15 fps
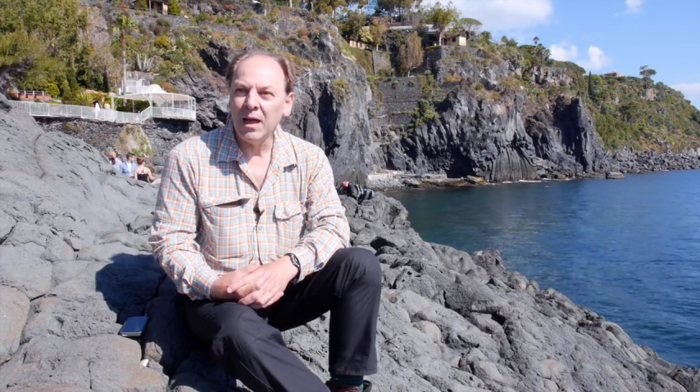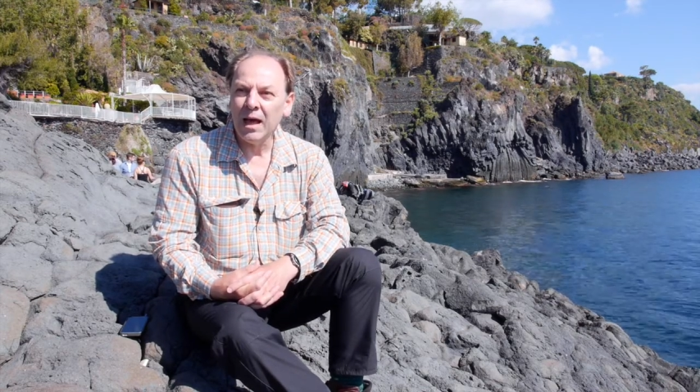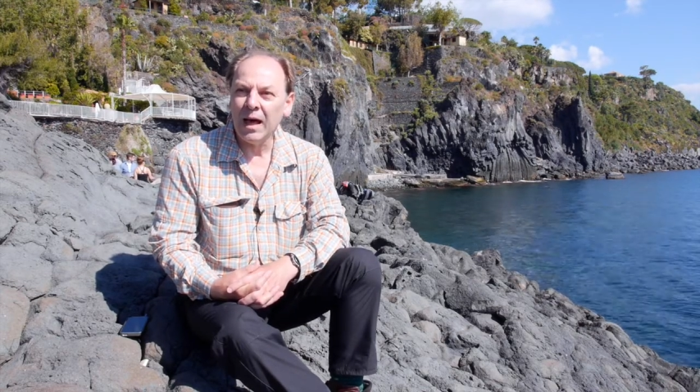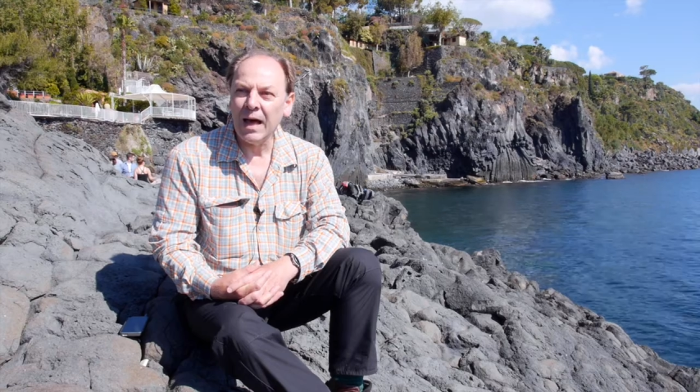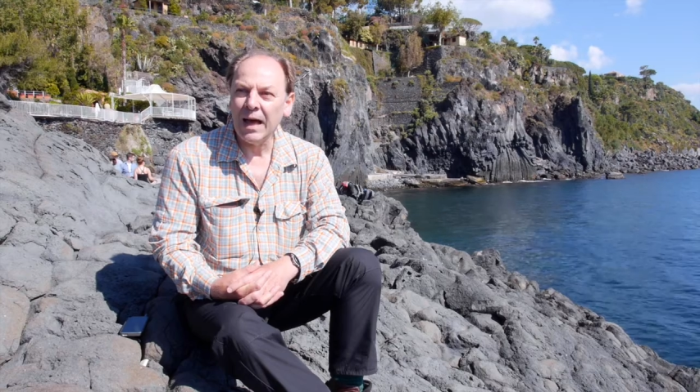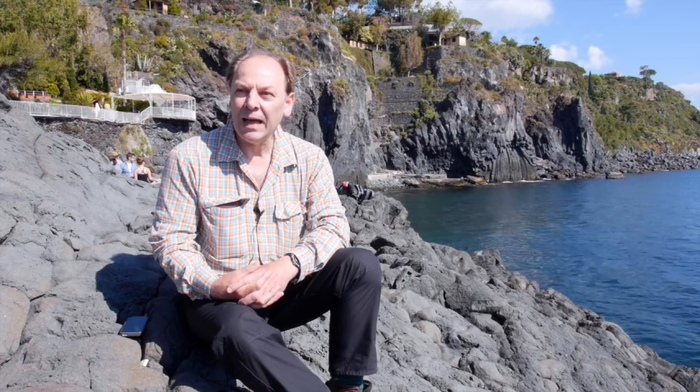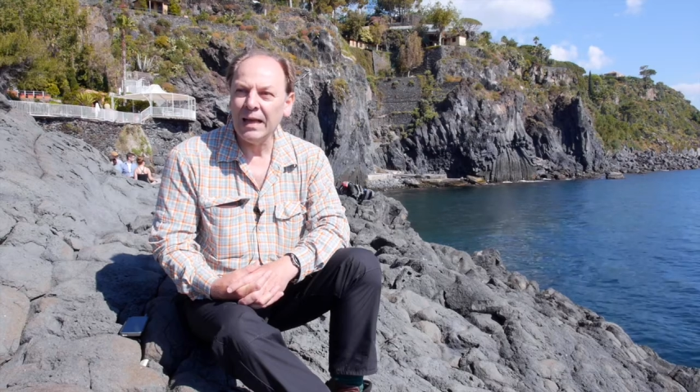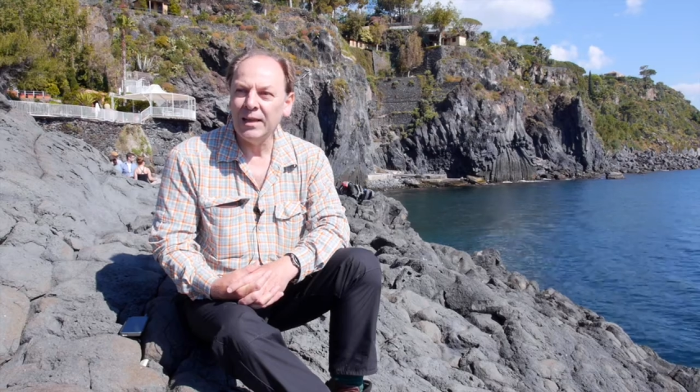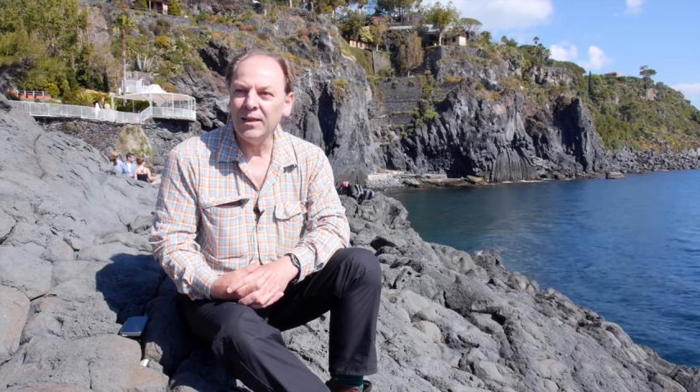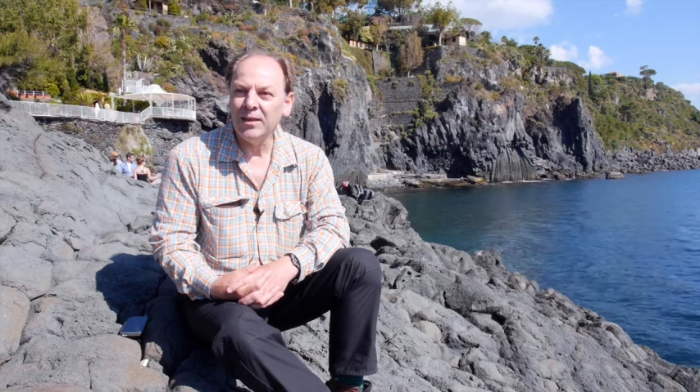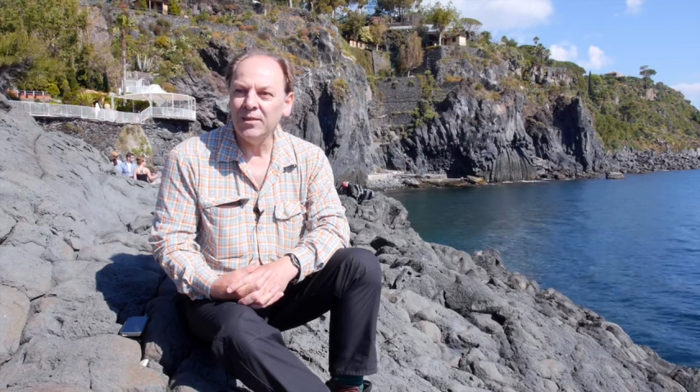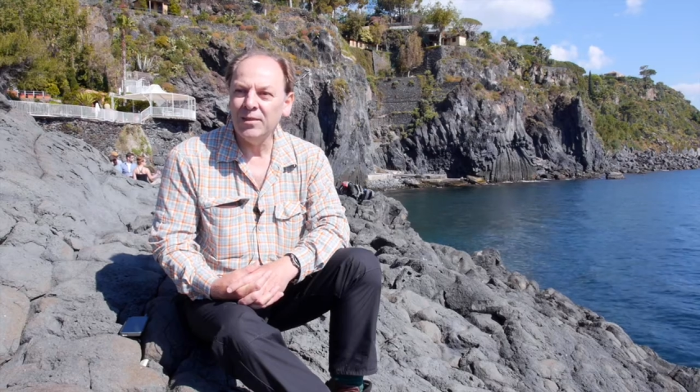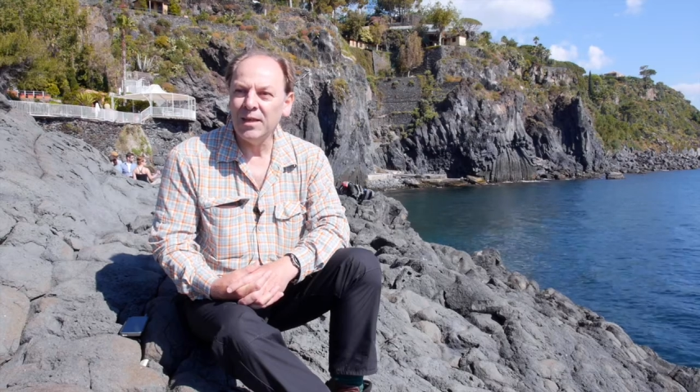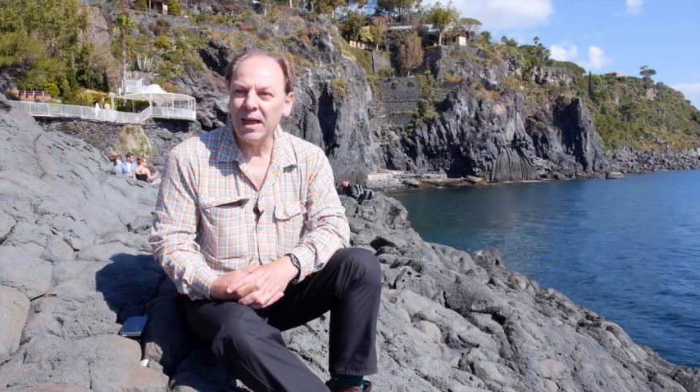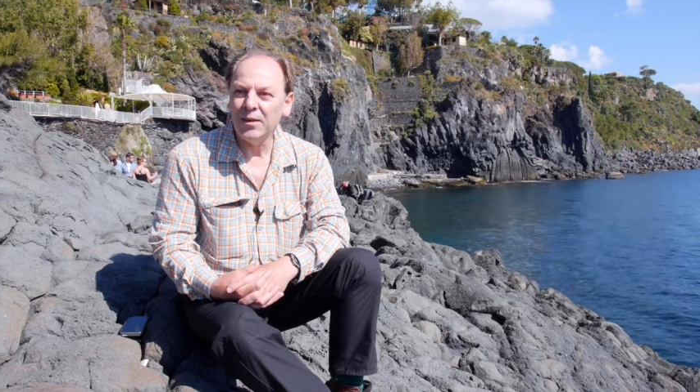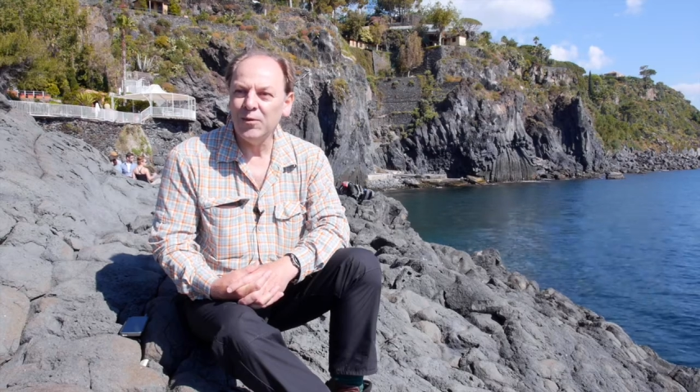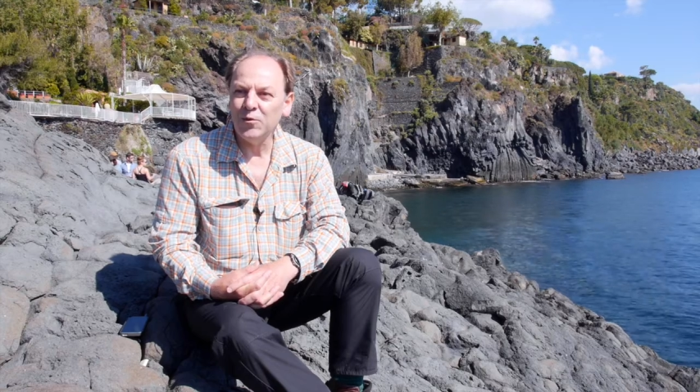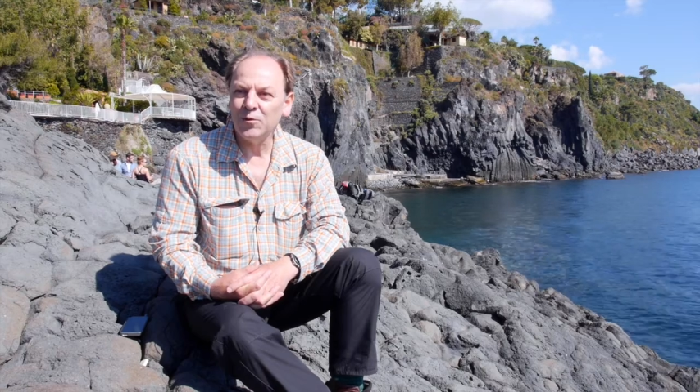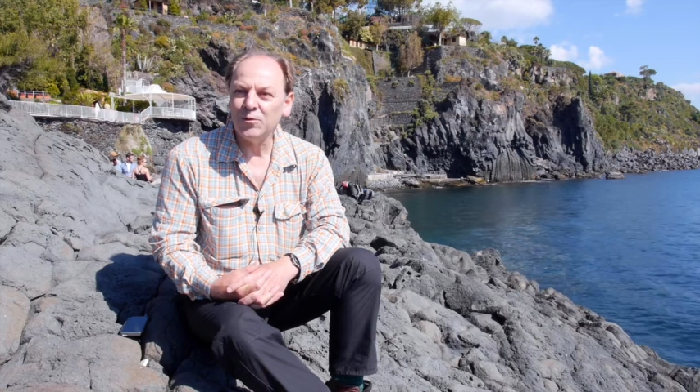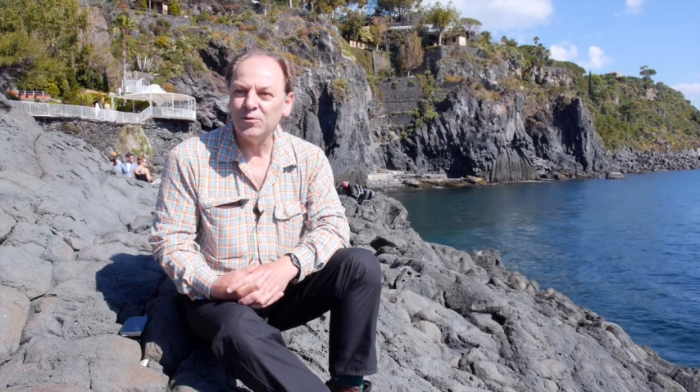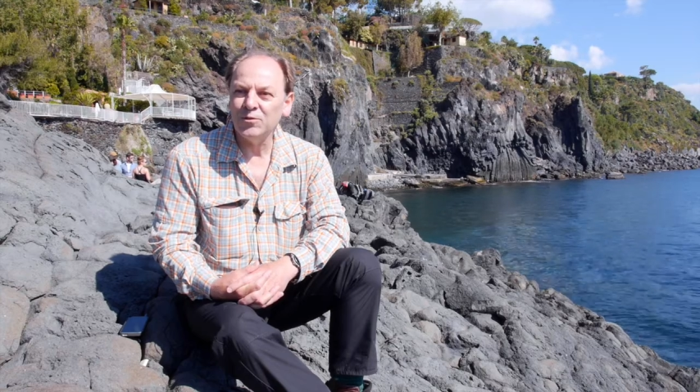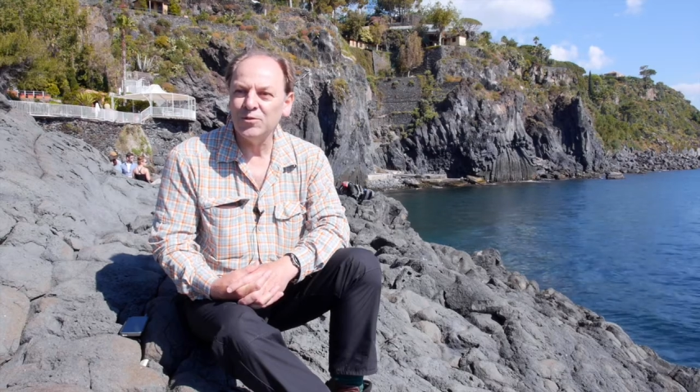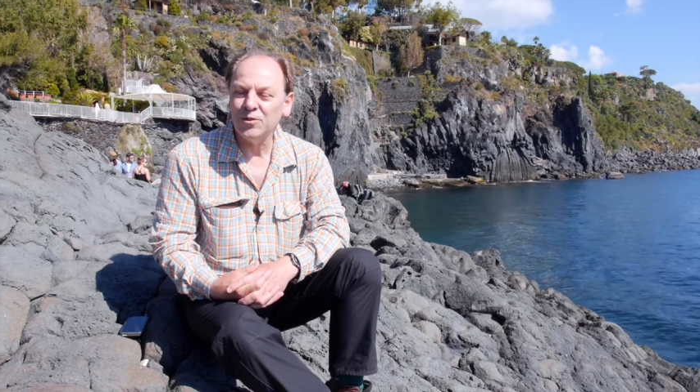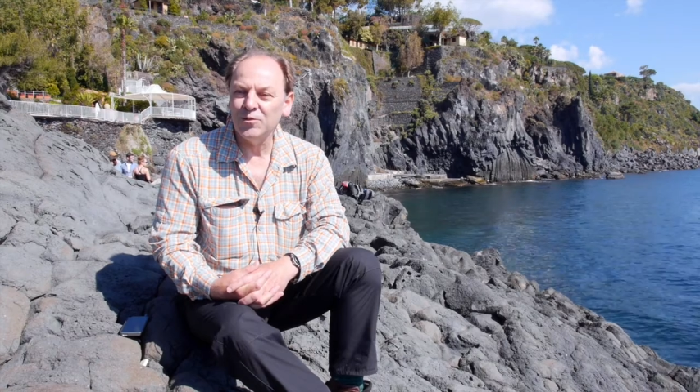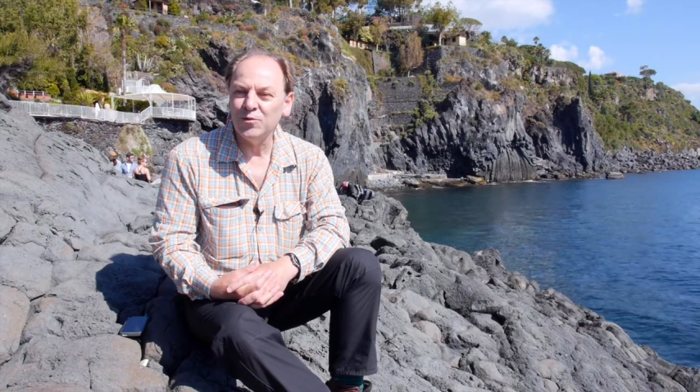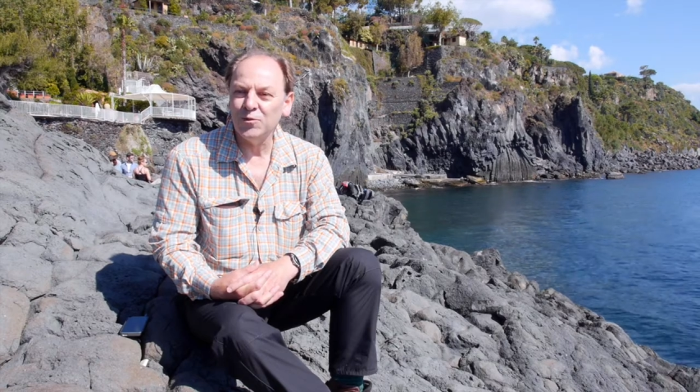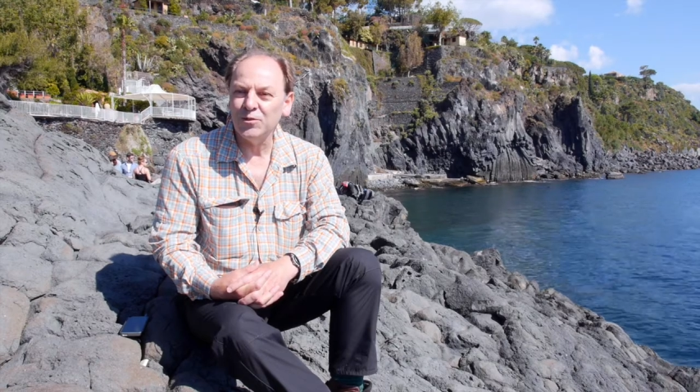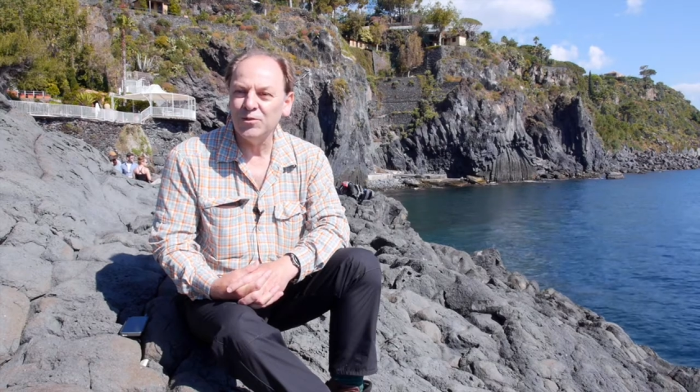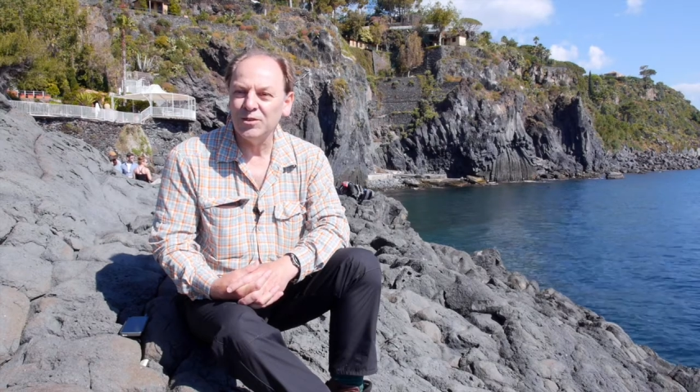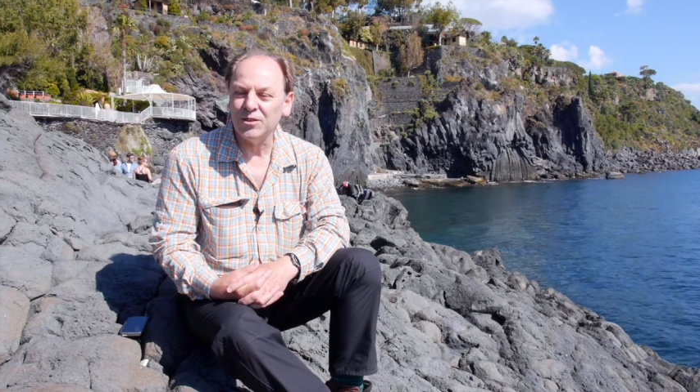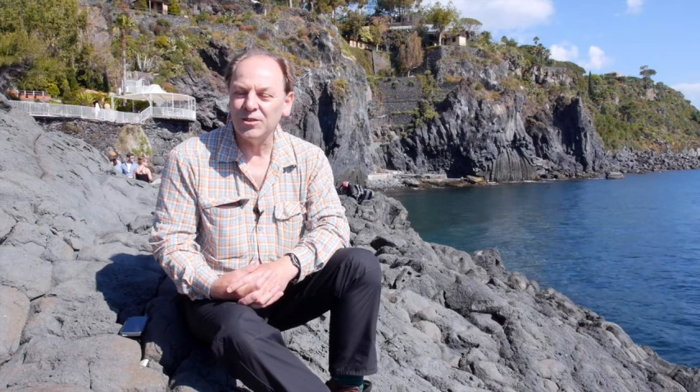I then looked